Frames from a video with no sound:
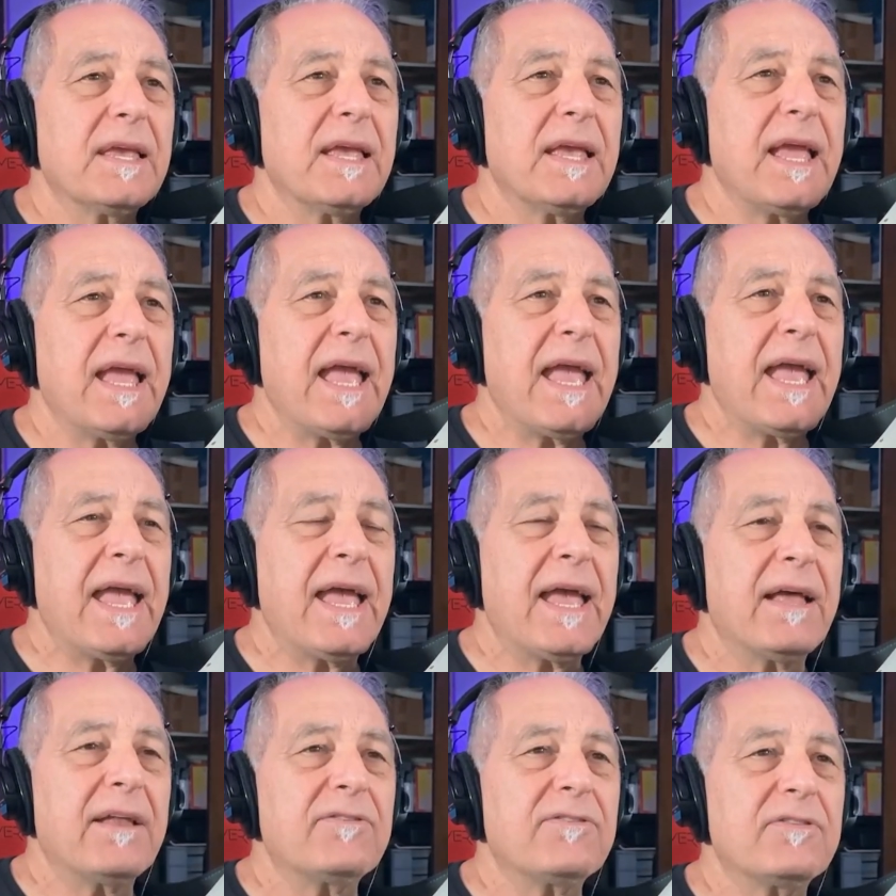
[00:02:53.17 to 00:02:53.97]

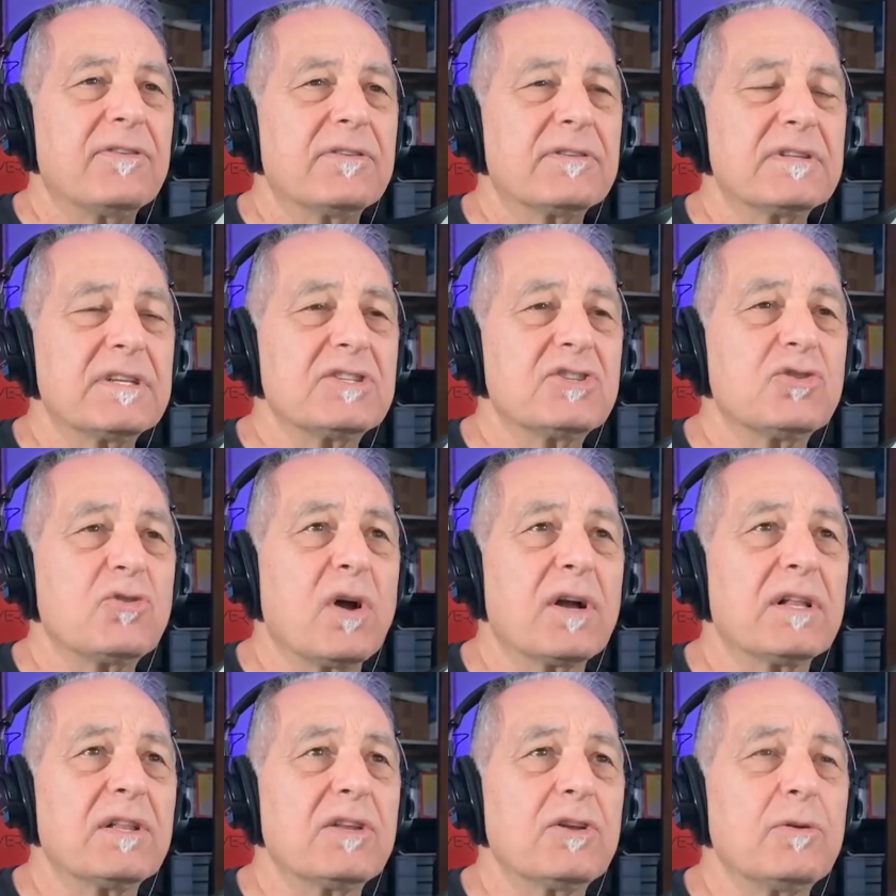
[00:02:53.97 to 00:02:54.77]
And let's
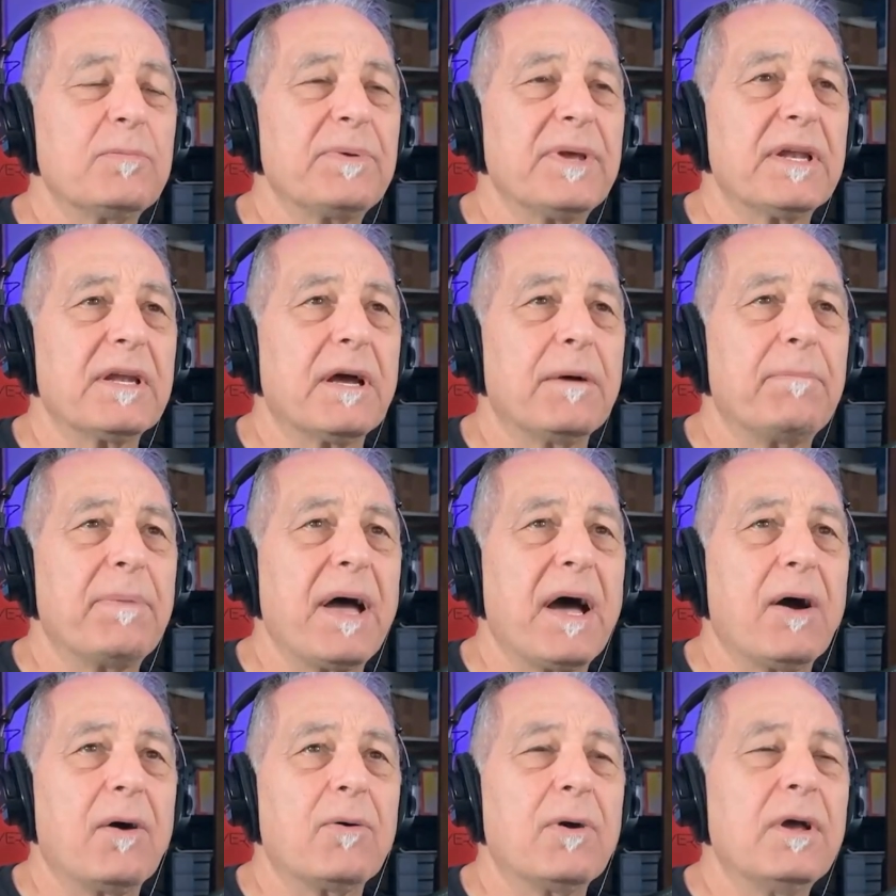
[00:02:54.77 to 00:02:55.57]
talk a little bit
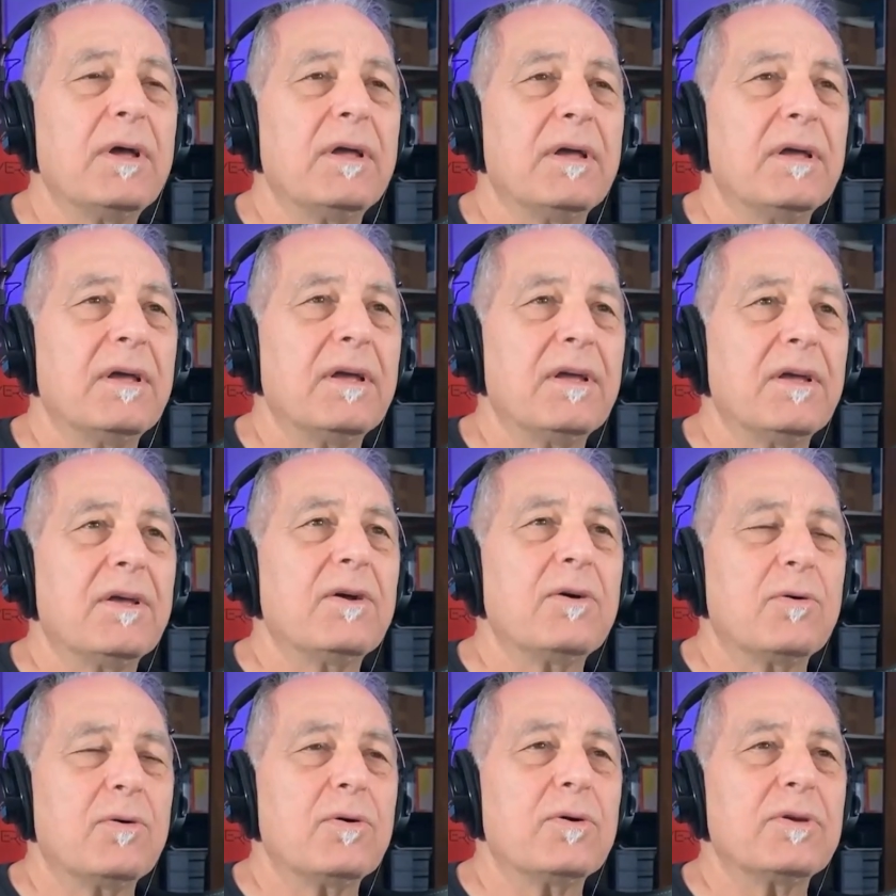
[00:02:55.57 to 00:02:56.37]
about,
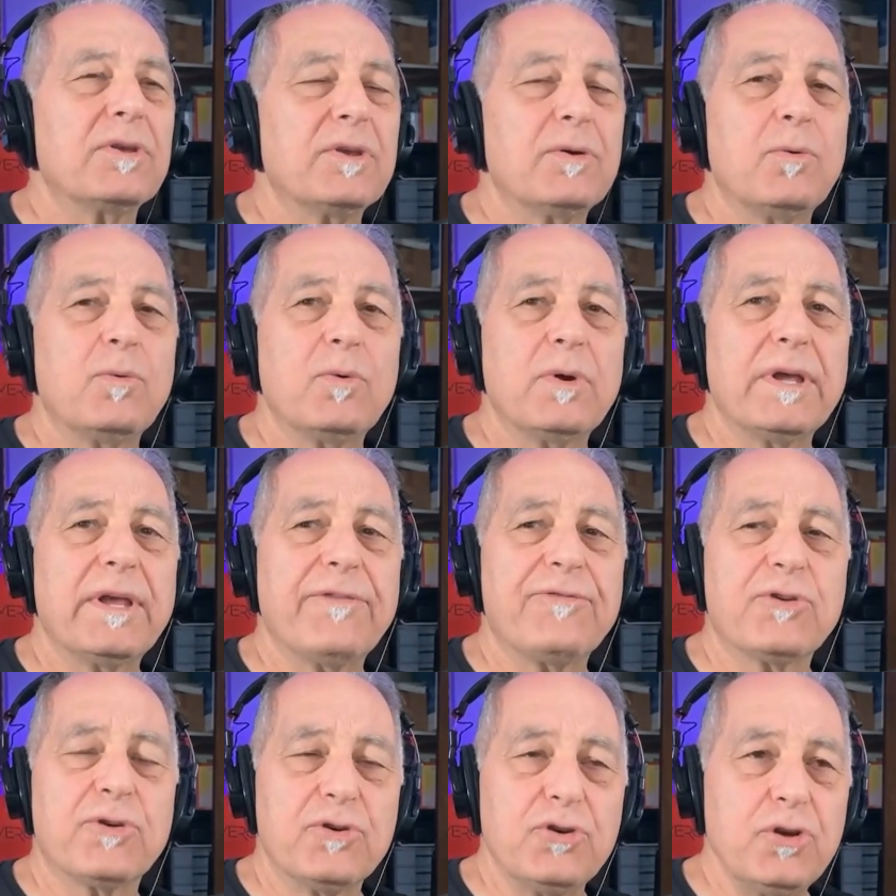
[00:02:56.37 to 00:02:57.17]

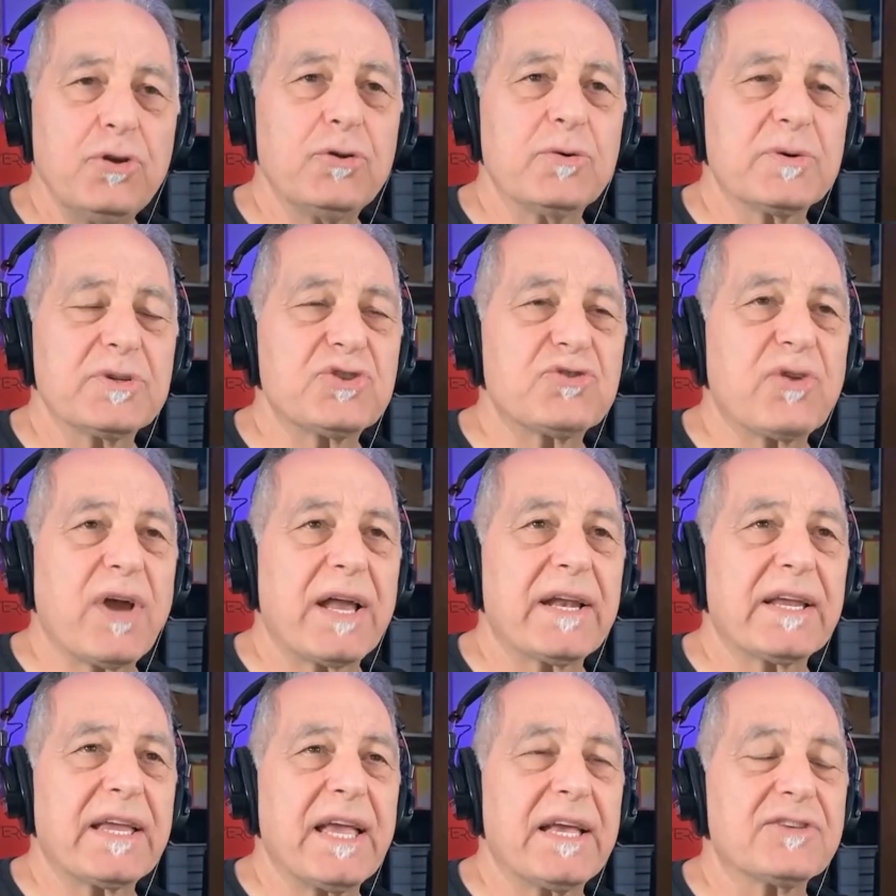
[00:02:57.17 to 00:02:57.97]
if you're new to a
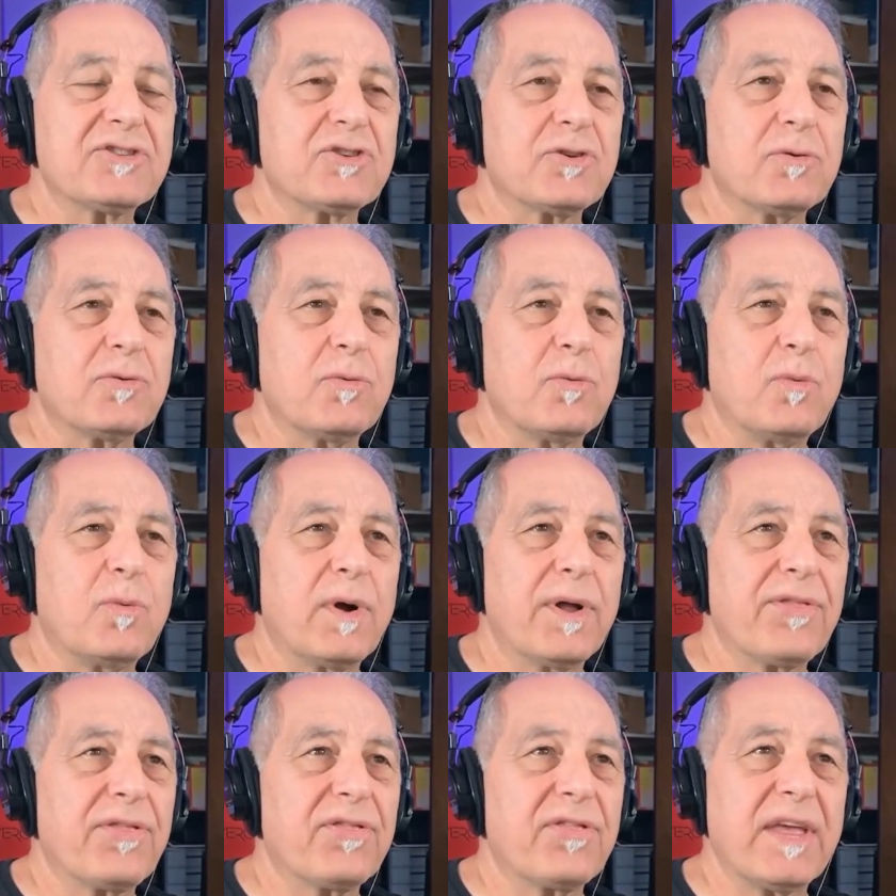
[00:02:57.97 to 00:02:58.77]
Stratocaster,
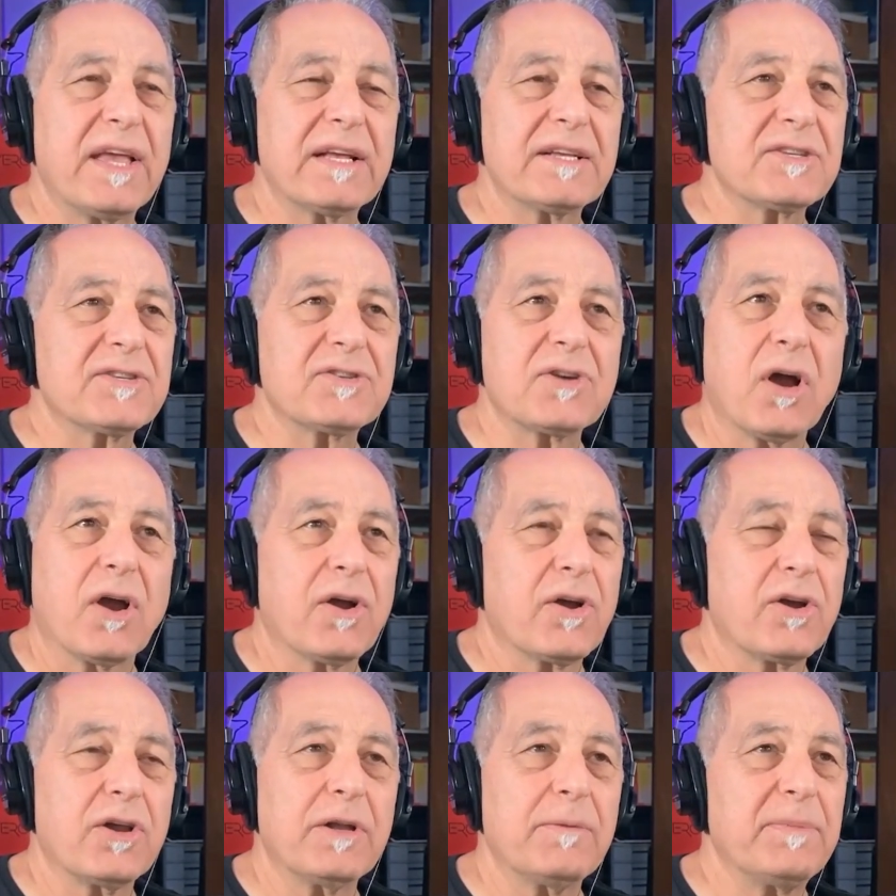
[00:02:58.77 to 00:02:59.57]
what things
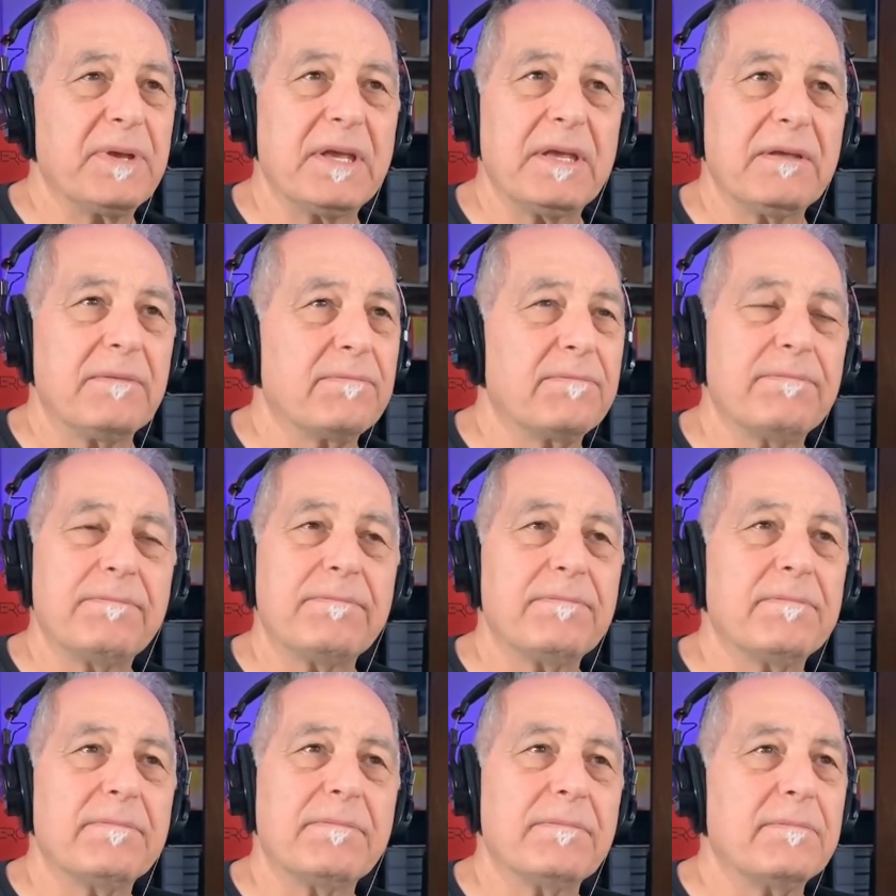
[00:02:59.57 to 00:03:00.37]
are going to be
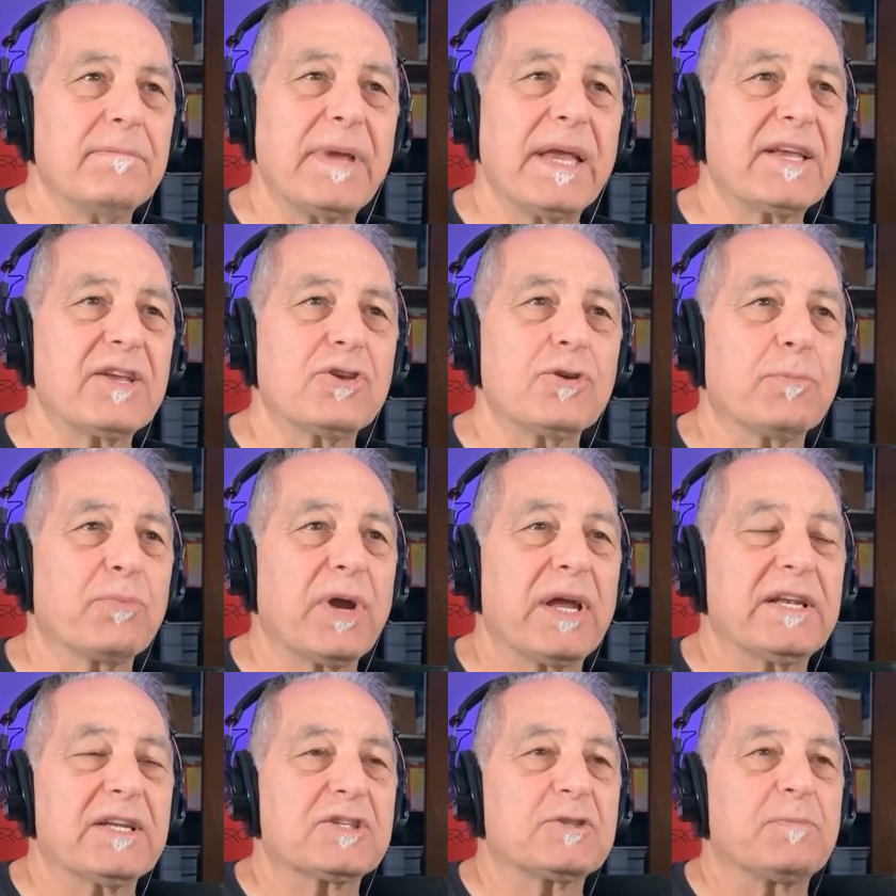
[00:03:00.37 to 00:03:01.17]
making your
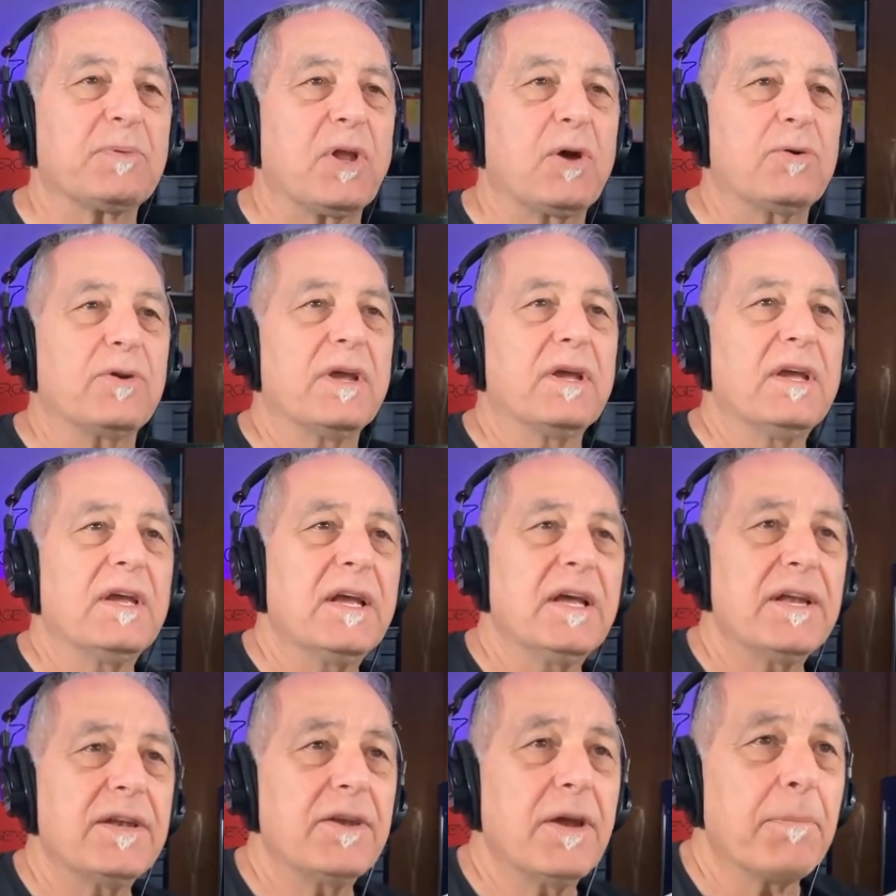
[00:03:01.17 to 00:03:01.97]
brain explode.
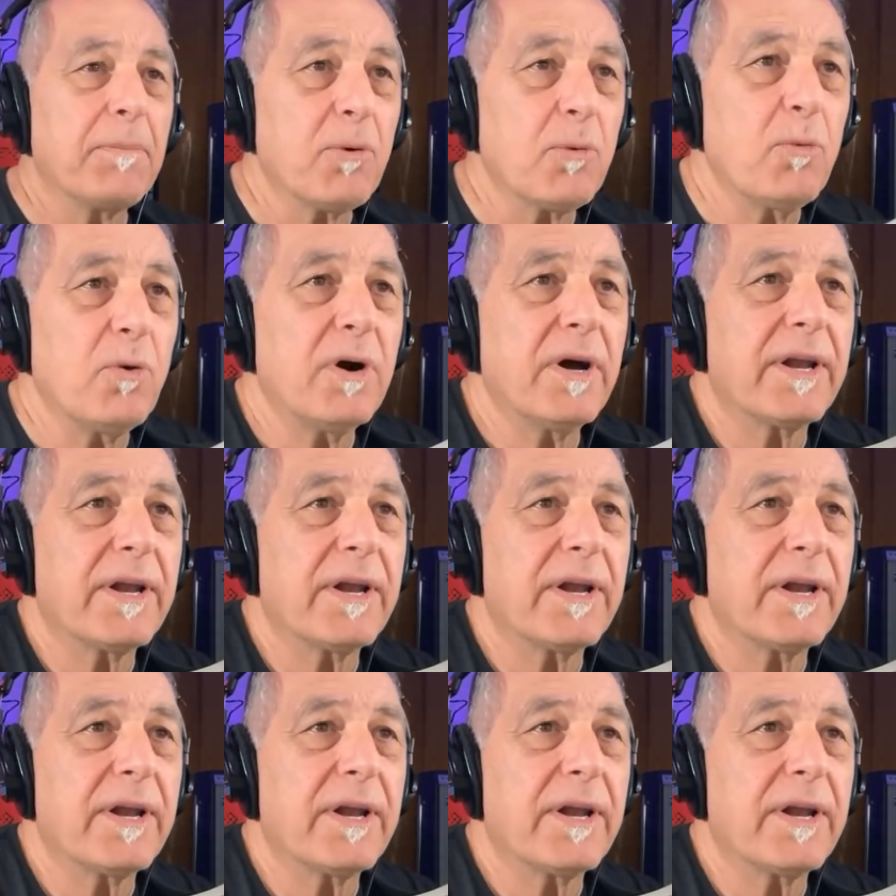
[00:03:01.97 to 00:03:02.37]
Number one,